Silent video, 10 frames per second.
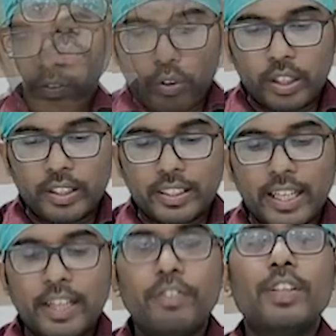What are the
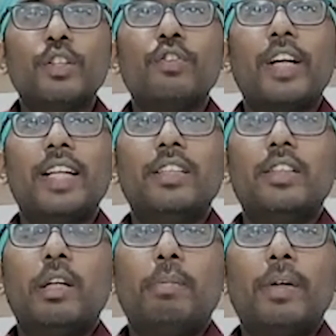side effects of cancer
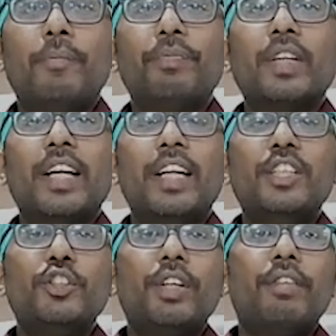therapy?
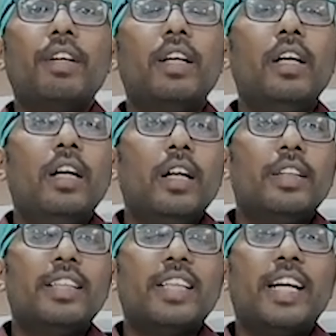In general,
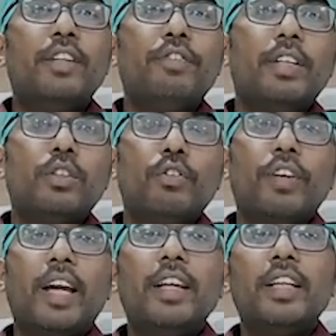the side effects of
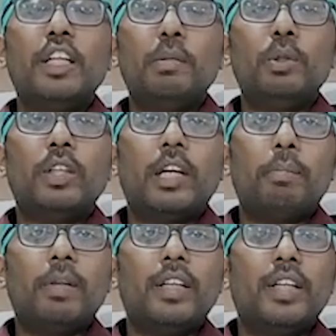any
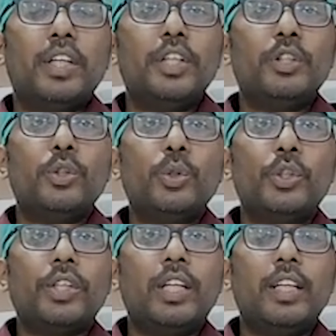chemotherapy is
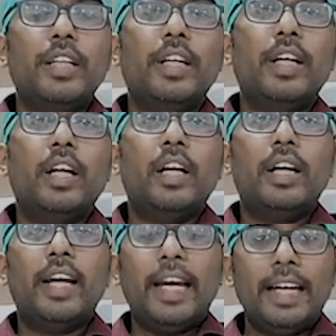usually
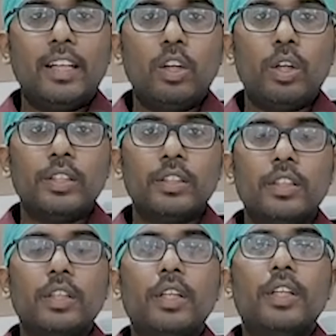hair
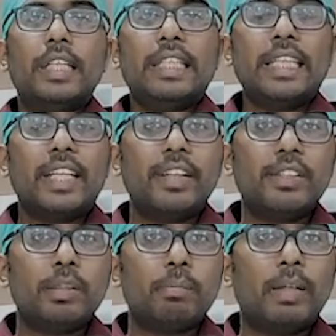loss,
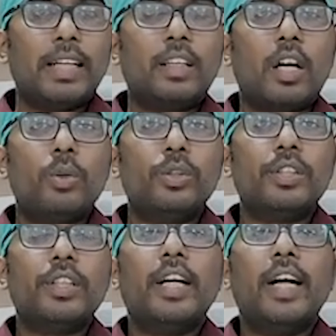decrease in blood
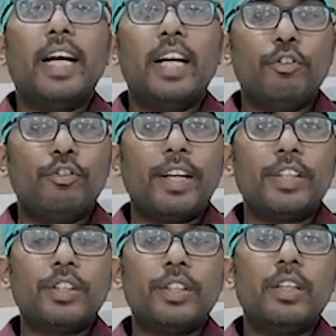counts,
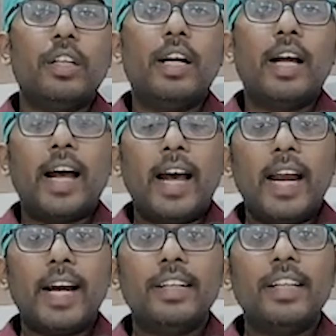infection,
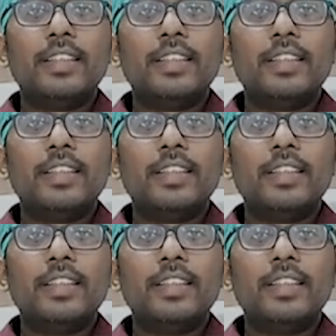and